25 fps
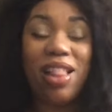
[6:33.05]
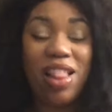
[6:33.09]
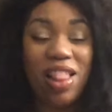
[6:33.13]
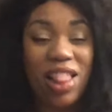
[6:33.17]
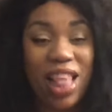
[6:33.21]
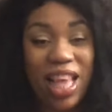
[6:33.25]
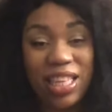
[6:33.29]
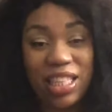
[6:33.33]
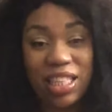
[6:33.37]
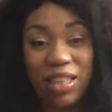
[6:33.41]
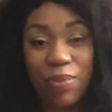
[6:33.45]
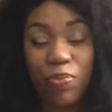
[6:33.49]

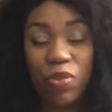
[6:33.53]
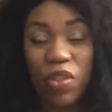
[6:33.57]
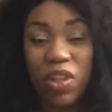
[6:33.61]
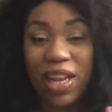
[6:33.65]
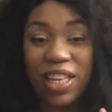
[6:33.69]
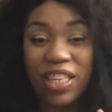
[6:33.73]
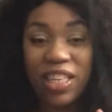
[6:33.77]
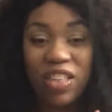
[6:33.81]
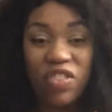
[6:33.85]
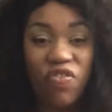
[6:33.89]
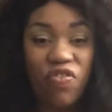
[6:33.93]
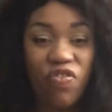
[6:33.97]
that's something
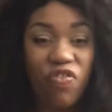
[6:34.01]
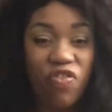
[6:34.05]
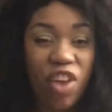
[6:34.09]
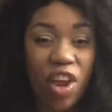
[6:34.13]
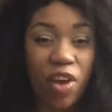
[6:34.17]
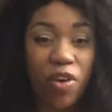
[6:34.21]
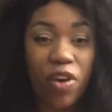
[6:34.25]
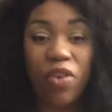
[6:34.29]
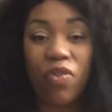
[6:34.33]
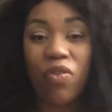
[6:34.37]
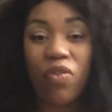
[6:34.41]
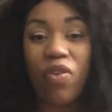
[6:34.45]
that's
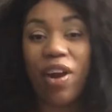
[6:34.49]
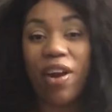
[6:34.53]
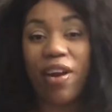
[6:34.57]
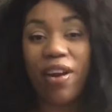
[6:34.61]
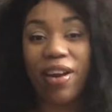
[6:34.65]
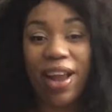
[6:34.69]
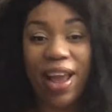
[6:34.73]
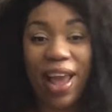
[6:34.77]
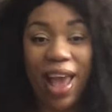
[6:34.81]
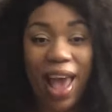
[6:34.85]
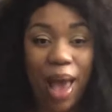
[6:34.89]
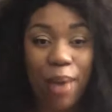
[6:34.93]
very rare
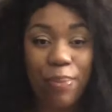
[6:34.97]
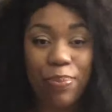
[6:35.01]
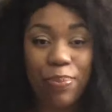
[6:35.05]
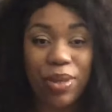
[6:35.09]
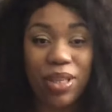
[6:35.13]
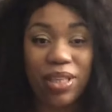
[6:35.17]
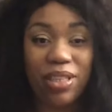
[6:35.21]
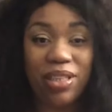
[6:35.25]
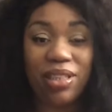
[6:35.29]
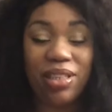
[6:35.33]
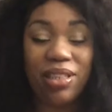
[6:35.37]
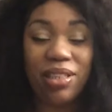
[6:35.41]
that
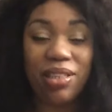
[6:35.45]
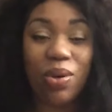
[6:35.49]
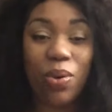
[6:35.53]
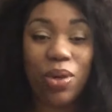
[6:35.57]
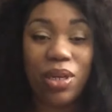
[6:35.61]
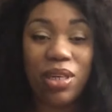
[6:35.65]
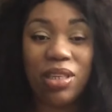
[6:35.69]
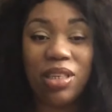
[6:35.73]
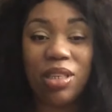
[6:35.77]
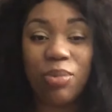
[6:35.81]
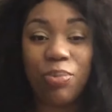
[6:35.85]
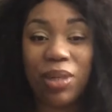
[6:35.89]
happens
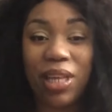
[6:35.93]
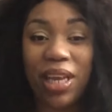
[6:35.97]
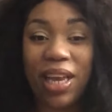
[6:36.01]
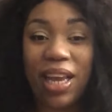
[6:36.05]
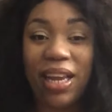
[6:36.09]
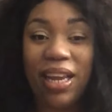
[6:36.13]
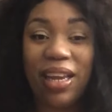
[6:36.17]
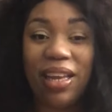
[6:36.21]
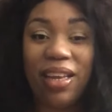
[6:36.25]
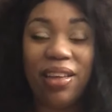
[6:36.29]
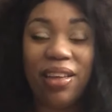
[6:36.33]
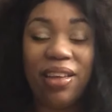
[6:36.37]
on this
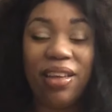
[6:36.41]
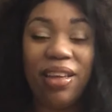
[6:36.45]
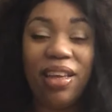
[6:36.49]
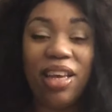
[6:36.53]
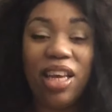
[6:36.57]
planet.